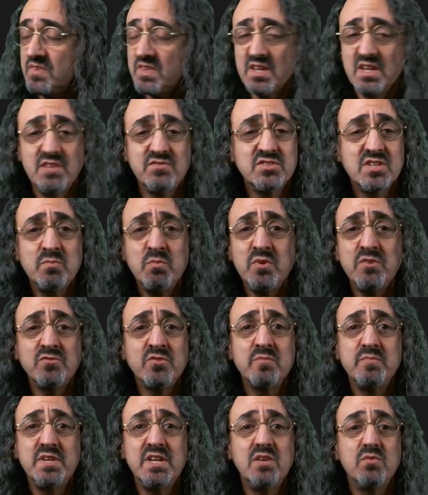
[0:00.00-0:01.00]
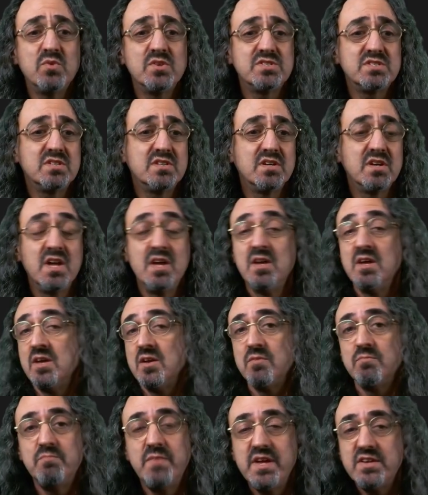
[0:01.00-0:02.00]
if someone from Neat wants to
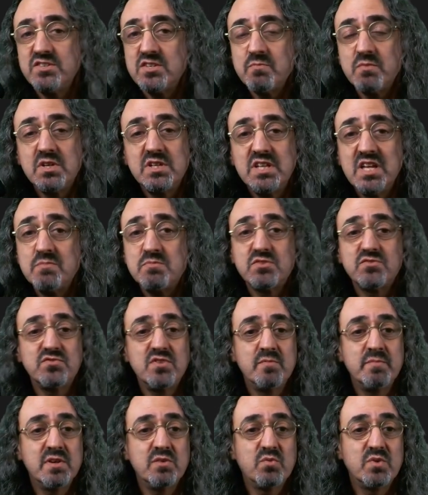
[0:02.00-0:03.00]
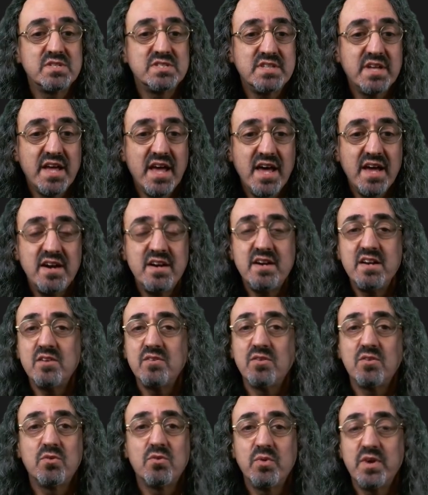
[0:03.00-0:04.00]
make some clips from it, wants to edit it
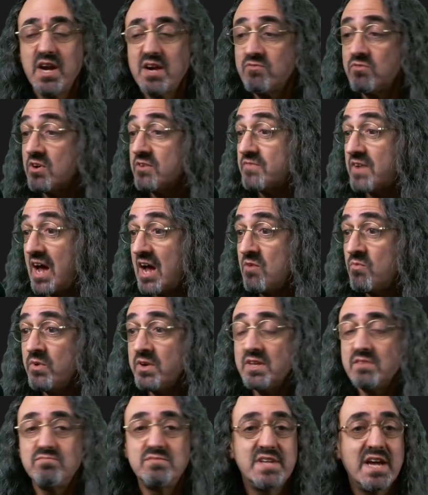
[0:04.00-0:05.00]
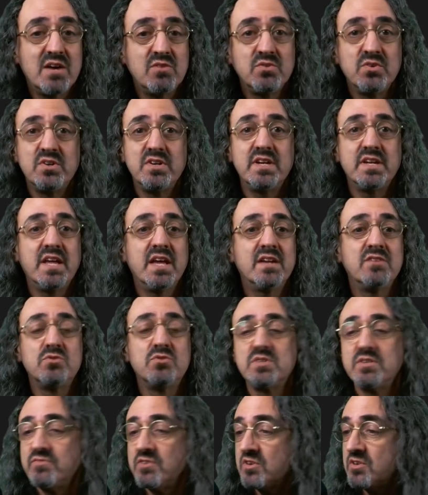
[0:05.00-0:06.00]
or whatever, if I want to download it again to
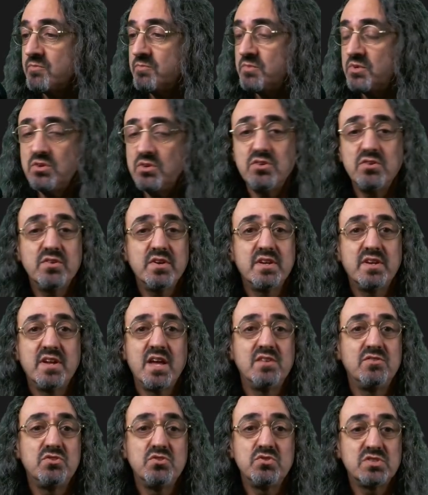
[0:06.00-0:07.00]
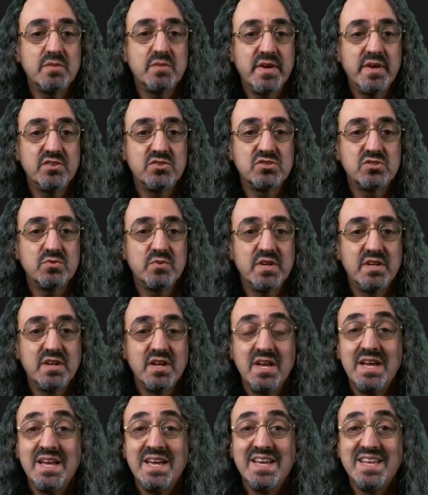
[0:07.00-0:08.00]
a different computer and do some edits to it,
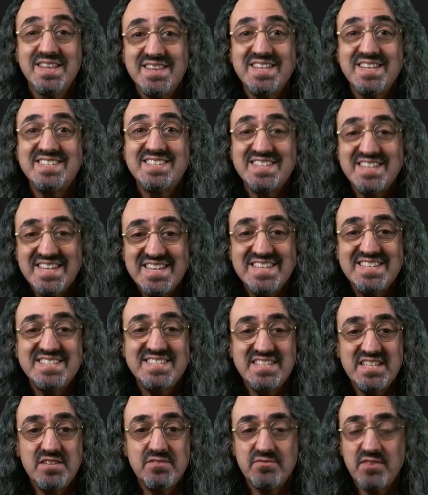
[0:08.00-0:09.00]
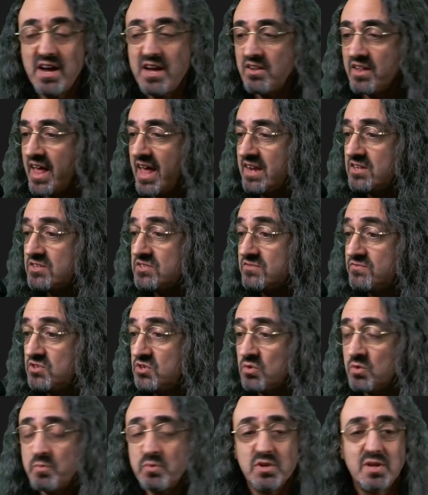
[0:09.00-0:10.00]
this is the file and it's
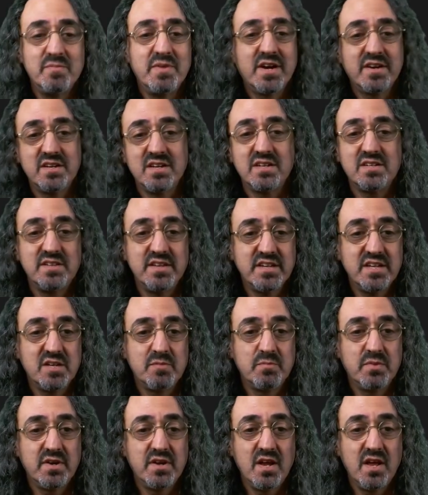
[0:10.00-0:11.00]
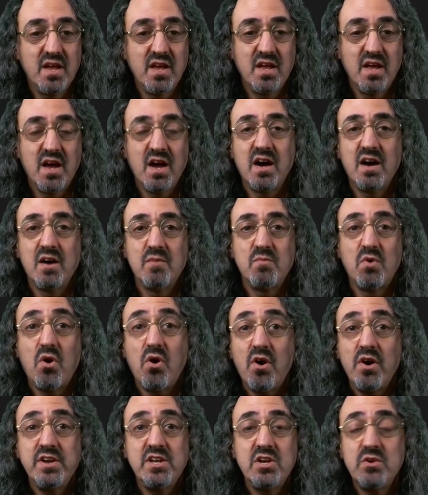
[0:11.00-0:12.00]
viewable. I'm not going to click it, but
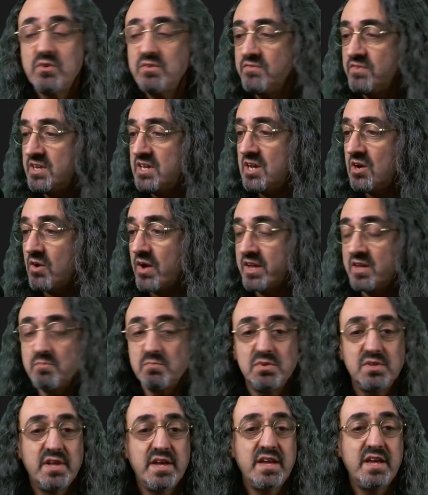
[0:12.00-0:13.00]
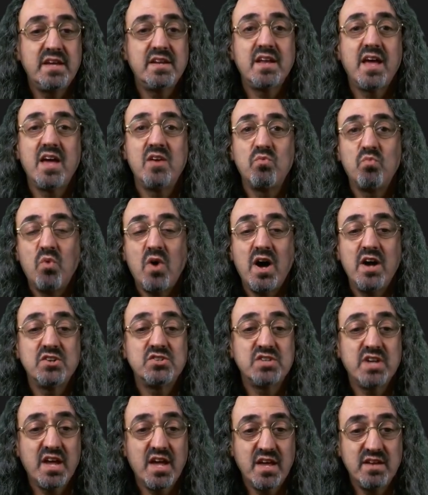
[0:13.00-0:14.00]
audio and video, I can play it and
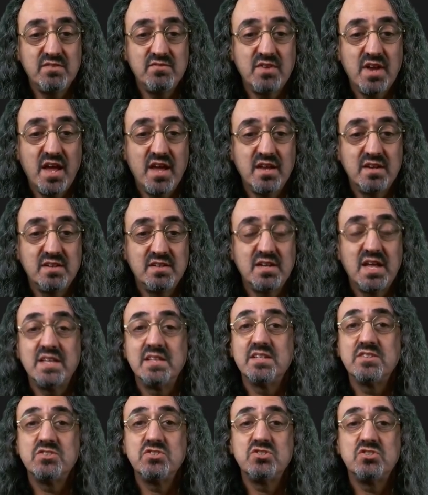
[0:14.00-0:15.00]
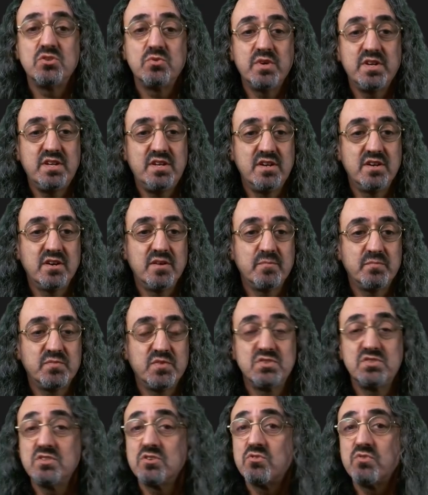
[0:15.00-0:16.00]
watch and listen to it here.
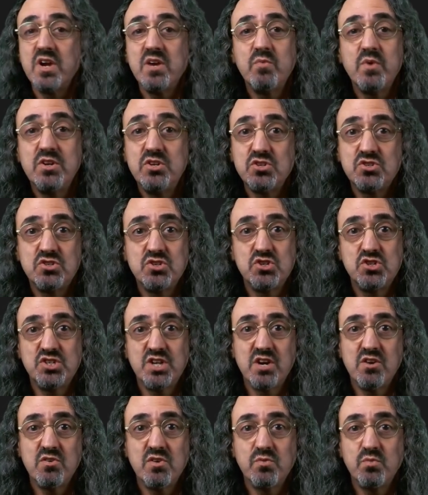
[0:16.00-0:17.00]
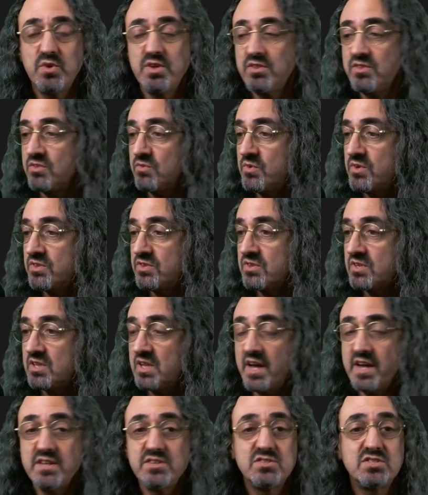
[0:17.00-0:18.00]
This is a great way just to share it with
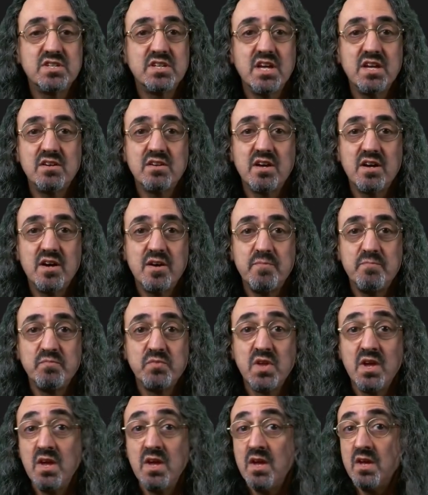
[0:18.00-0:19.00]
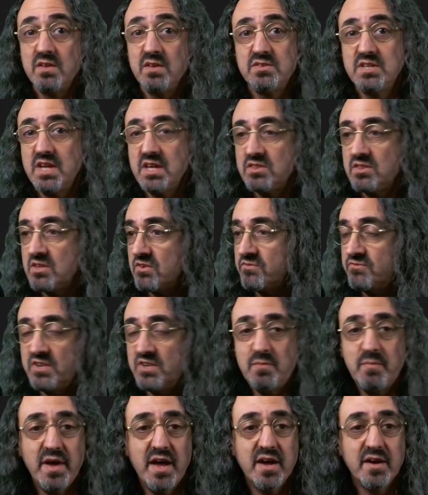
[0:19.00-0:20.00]
clients to get their
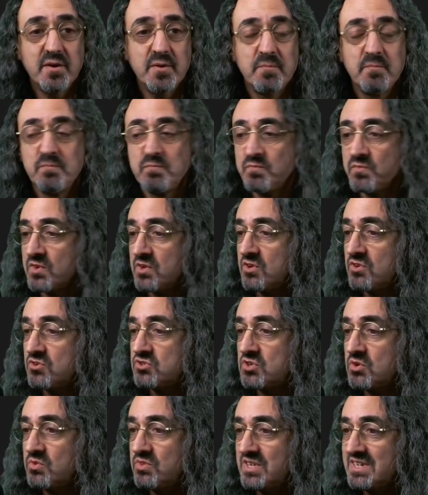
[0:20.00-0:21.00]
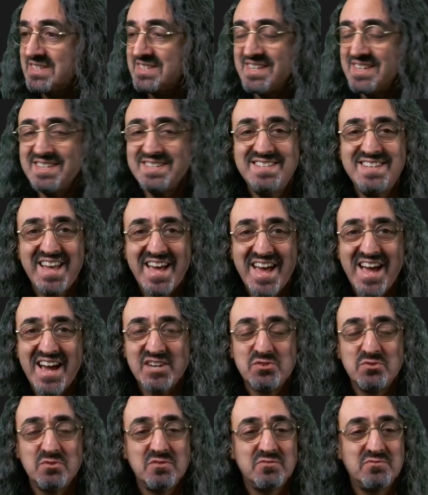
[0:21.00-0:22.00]
feedback. So this is the
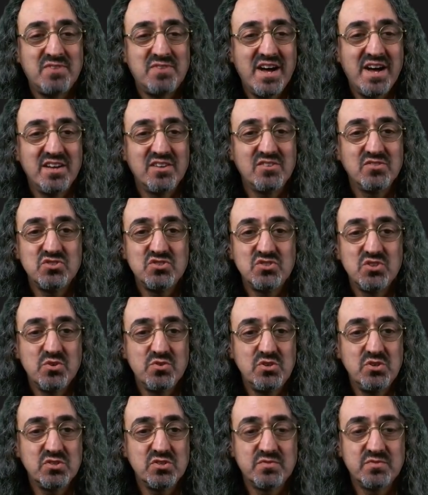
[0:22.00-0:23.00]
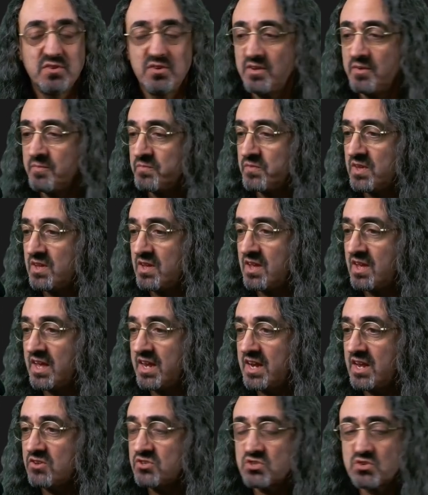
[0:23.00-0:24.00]
actual file. So useful.
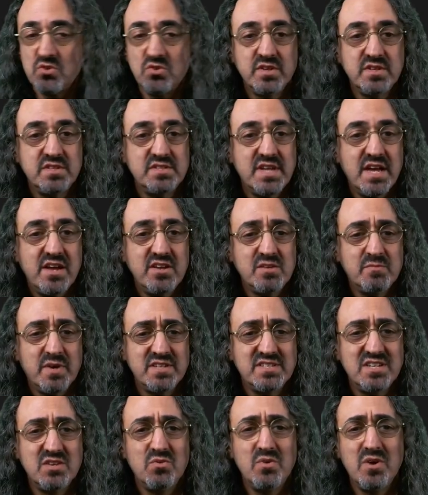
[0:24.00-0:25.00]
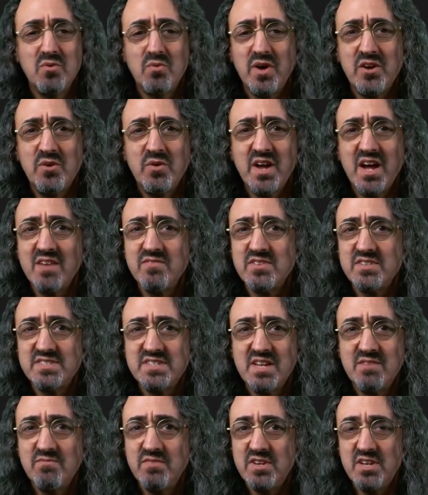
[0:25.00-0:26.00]
And now scrolling down, you might say, wait, why do I have the
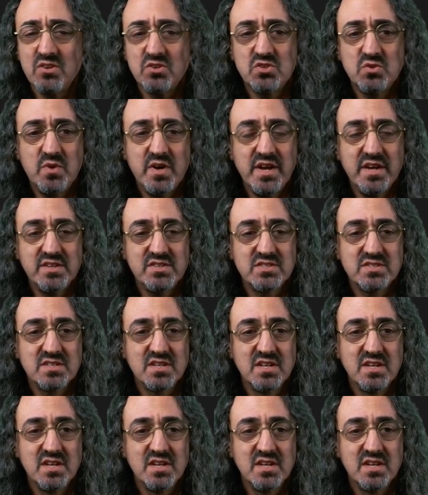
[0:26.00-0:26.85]
same video twice?